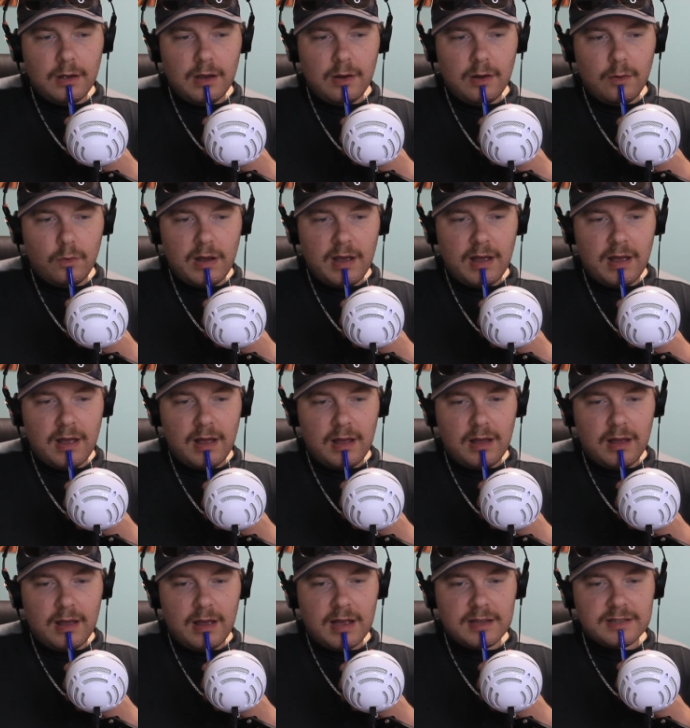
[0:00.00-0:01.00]

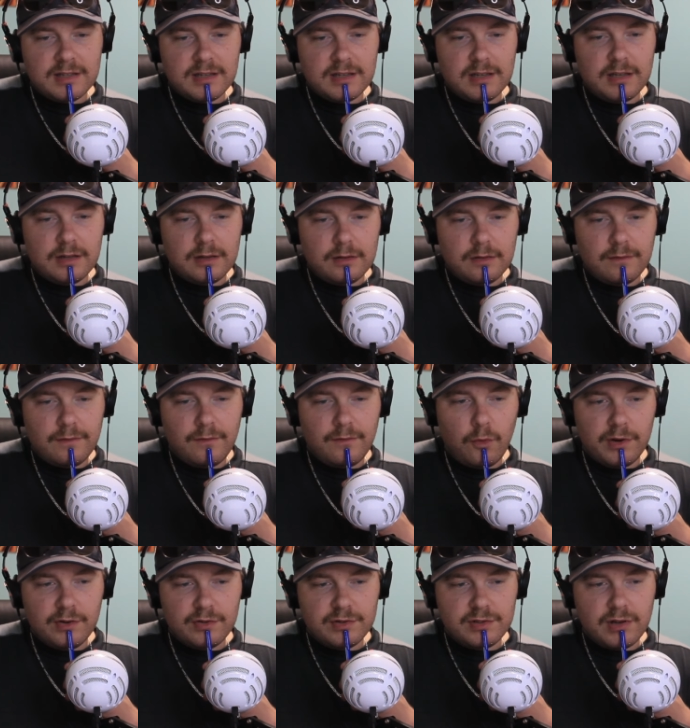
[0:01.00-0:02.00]
As in, 4
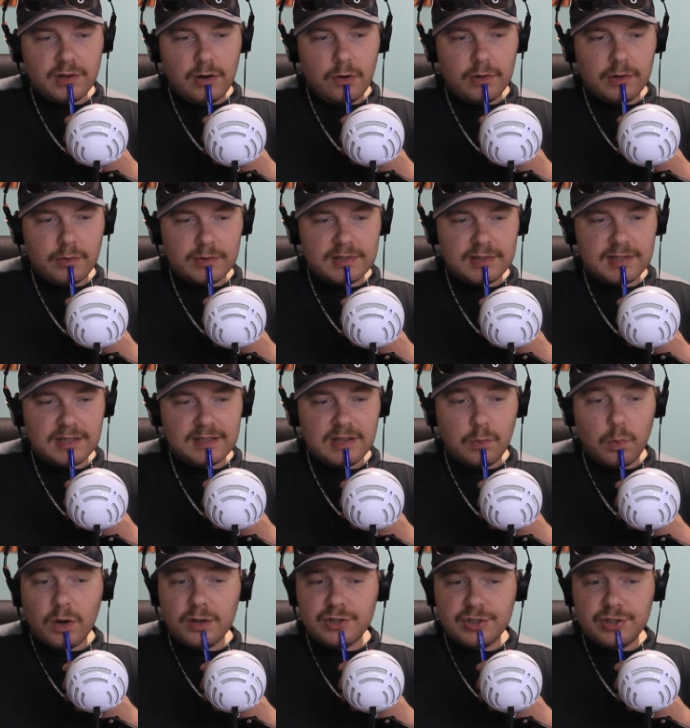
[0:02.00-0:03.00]
years ago, there were
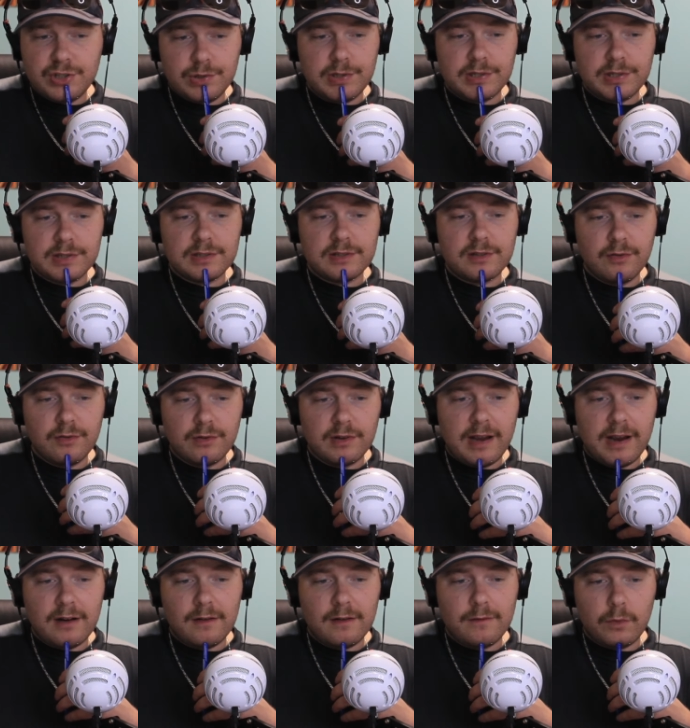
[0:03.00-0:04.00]
61 shootings,
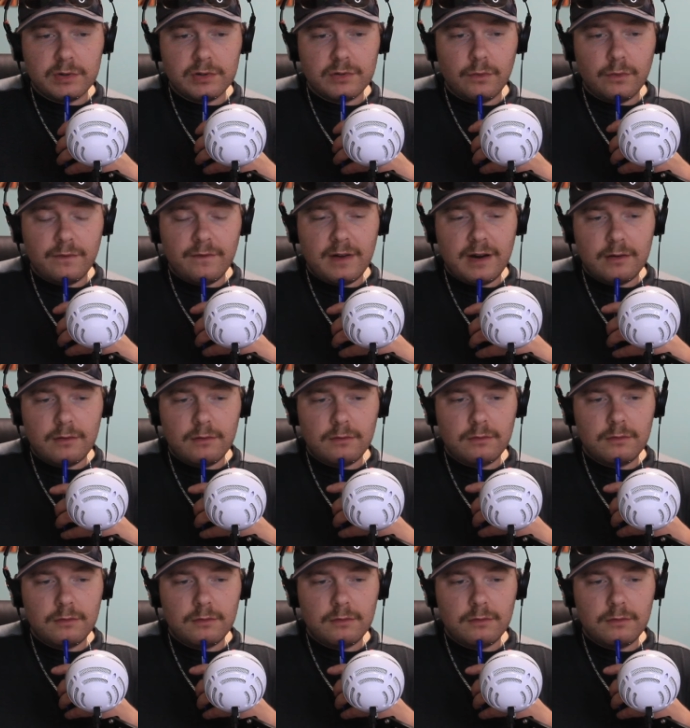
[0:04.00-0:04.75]
38 of which were fatal.